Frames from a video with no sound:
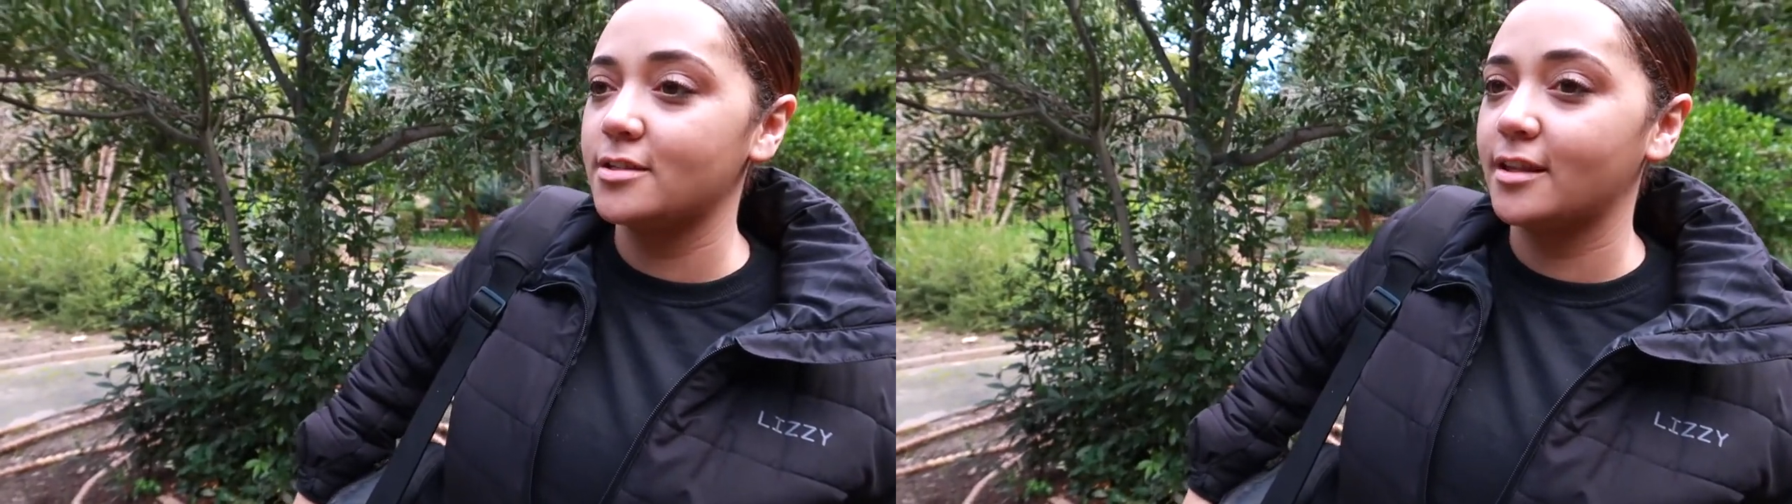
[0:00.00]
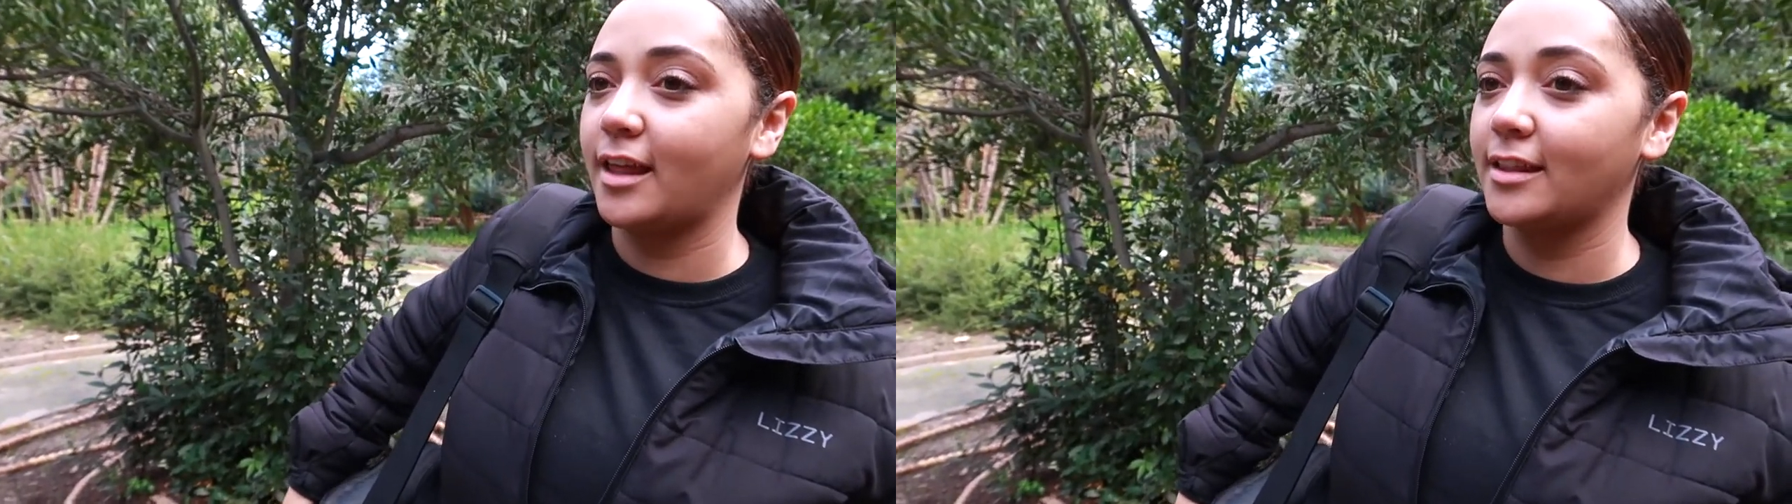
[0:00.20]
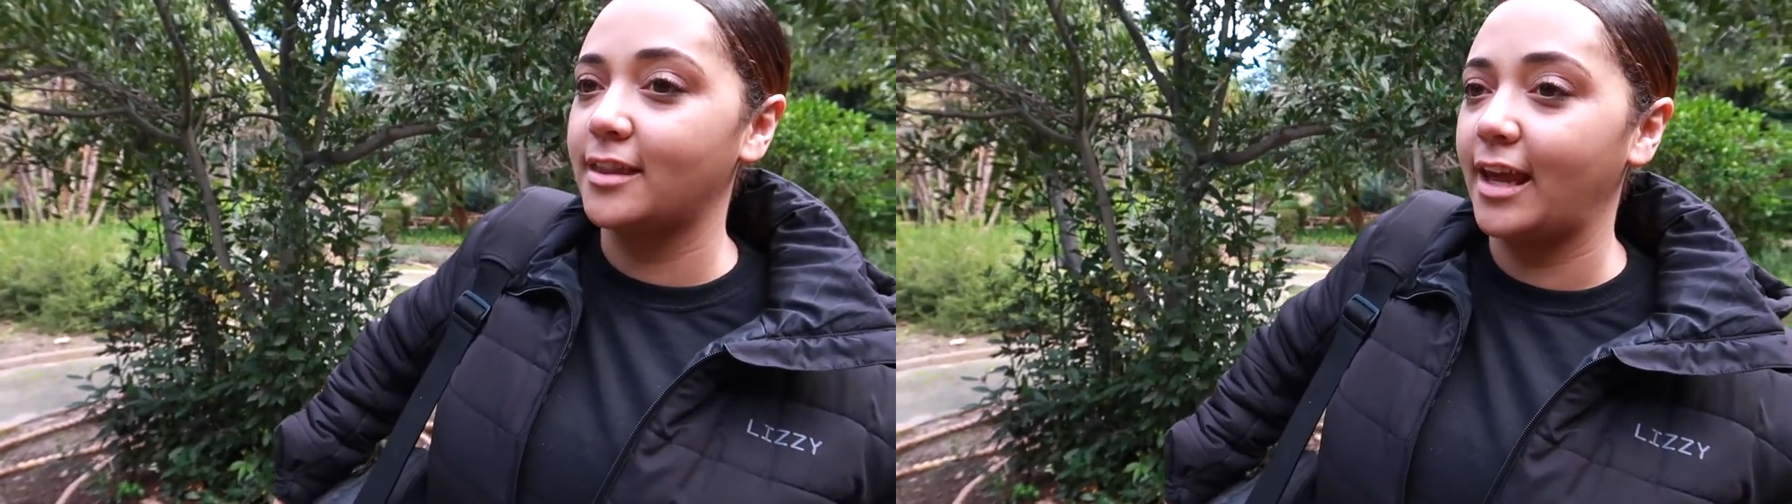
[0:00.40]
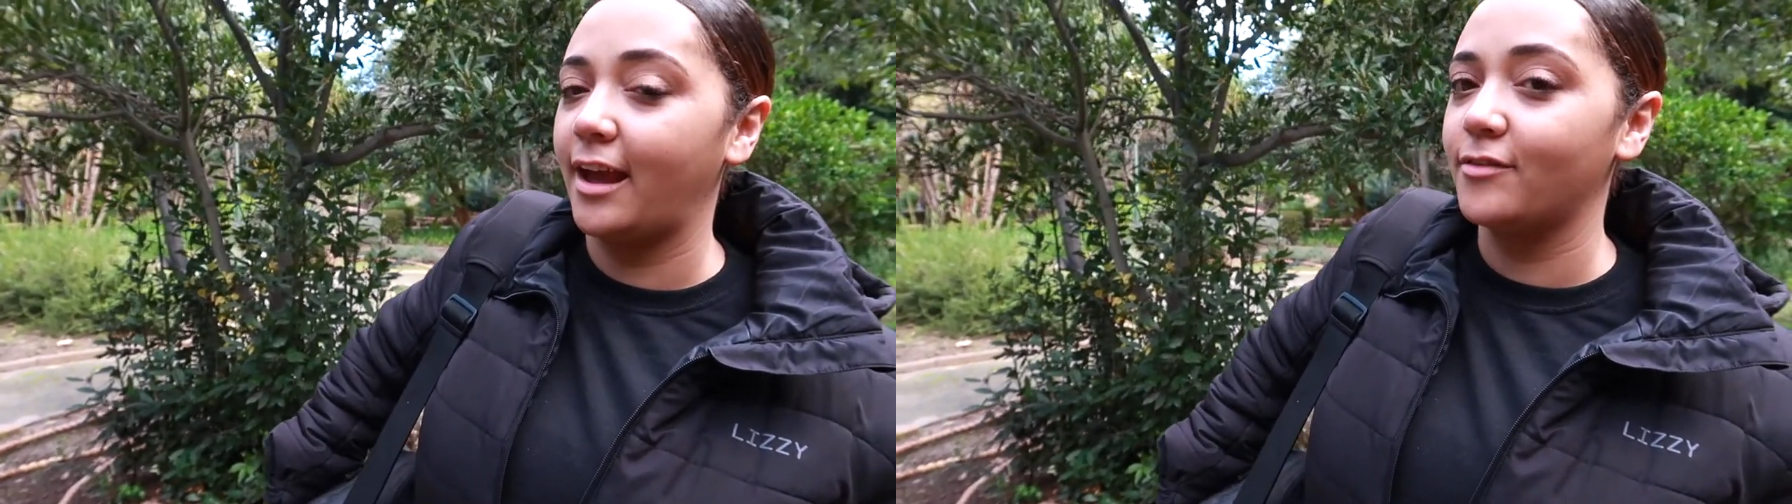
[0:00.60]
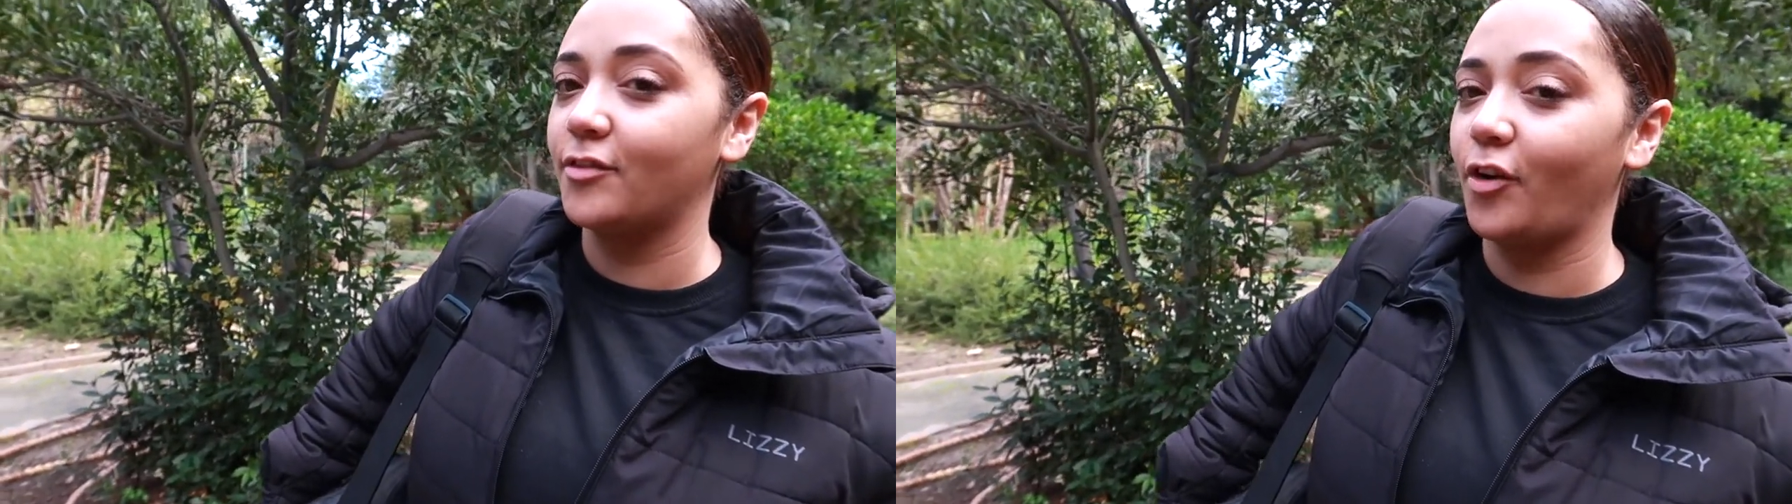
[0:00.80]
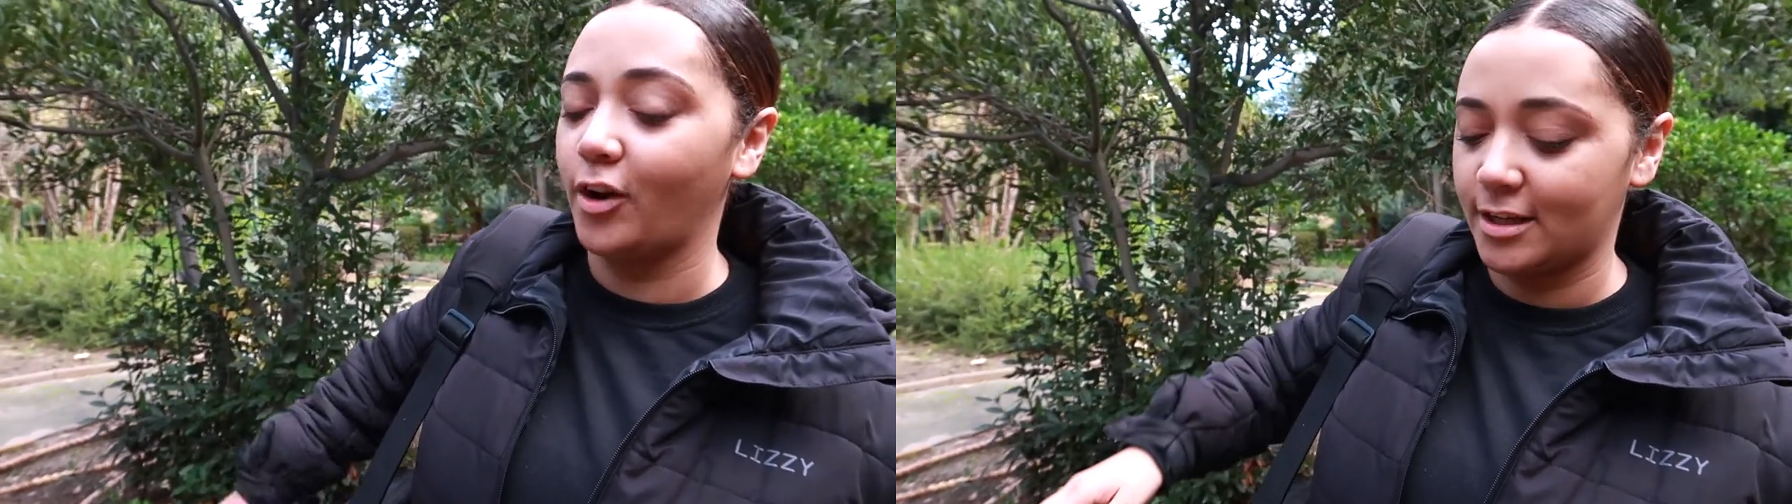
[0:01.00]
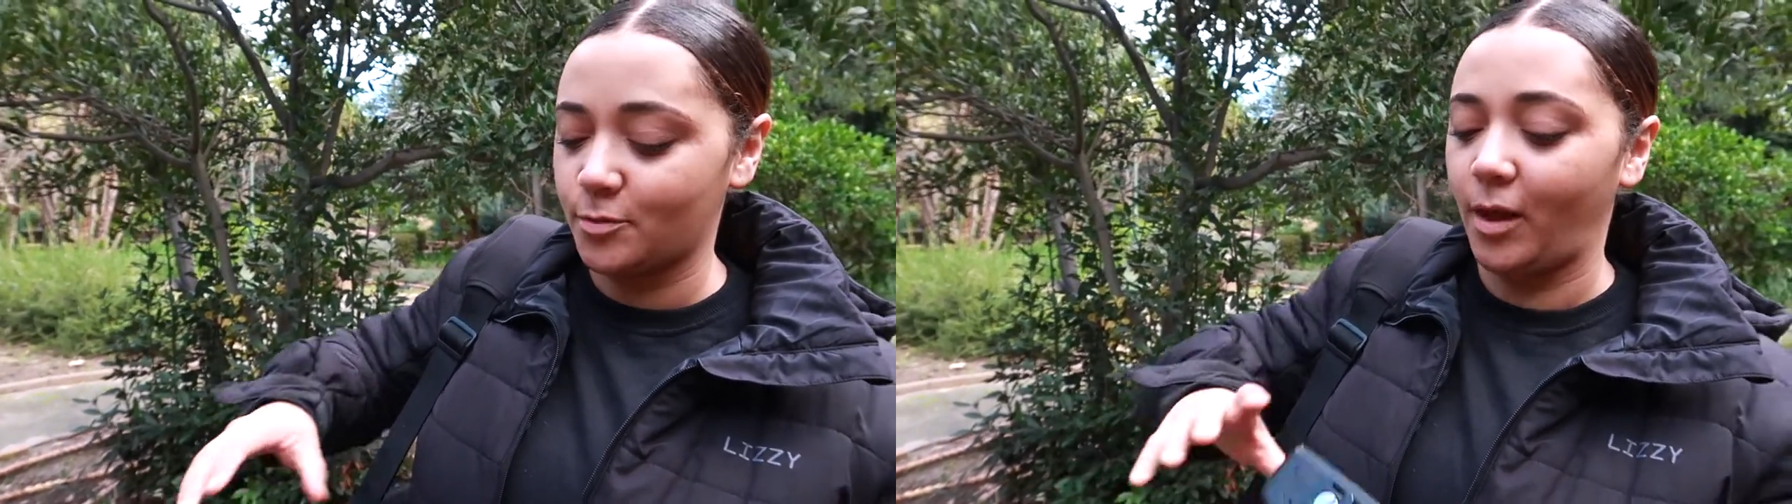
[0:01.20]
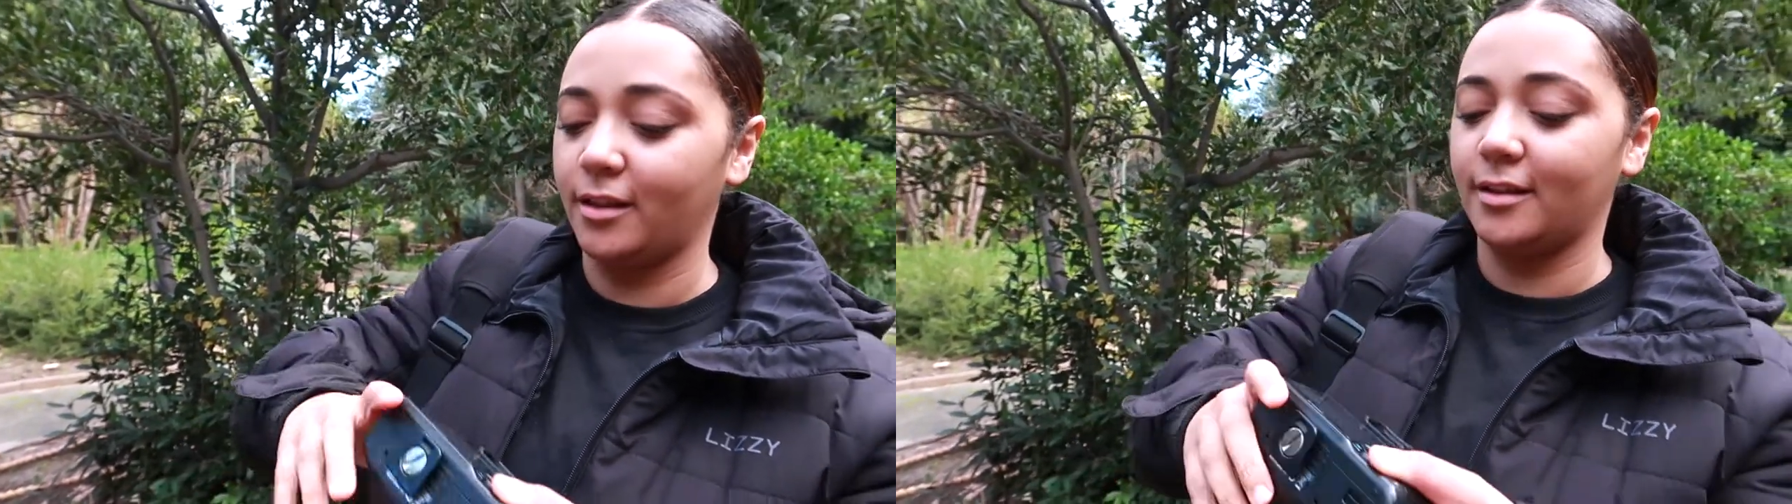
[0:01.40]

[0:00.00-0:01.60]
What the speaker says: so that they have the vlog as well.